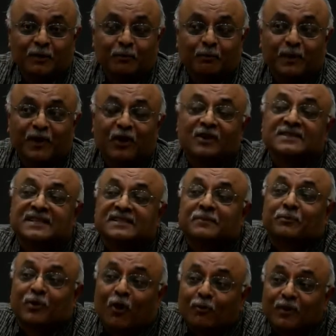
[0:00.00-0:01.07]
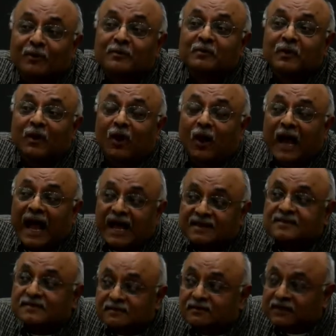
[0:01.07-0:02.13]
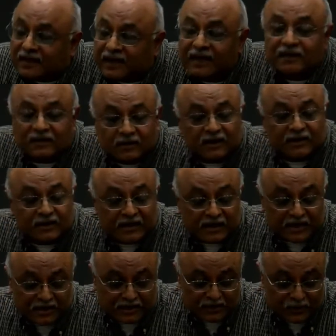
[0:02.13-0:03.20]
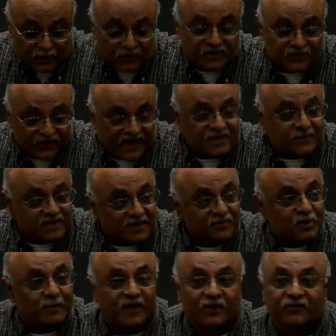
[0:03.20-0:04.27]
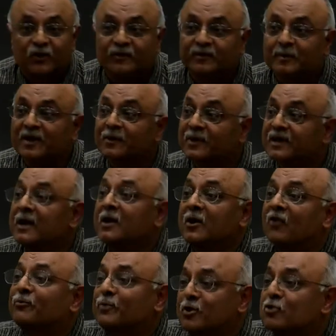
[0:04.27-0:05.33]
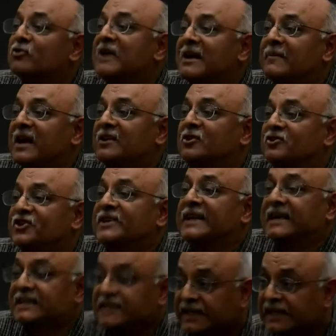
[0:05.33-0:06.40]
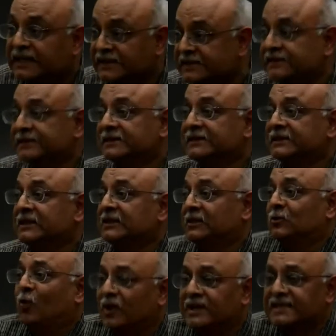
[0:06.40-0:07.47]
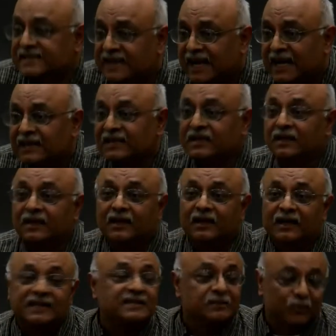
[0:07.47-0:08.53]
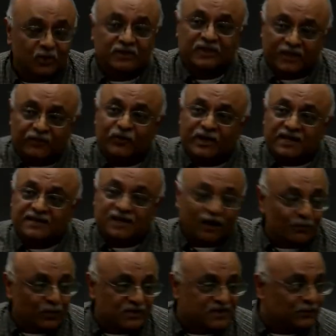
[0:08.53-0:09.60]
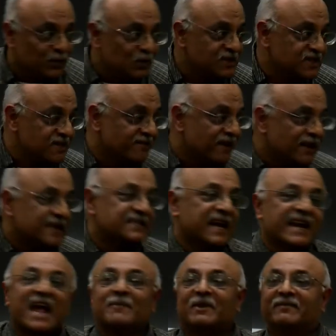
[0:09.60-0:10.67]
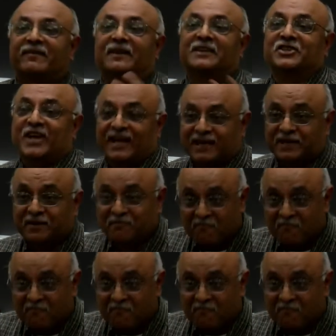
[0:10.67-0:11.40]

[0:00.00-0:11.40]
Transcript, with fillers: Because there's a problem, as again, uh, uh to use a phrase which I'm sure many of you are familiar with, of program endogeneity. What is that? It's supposed to give you an example. Suppose there's a very dynamic village head.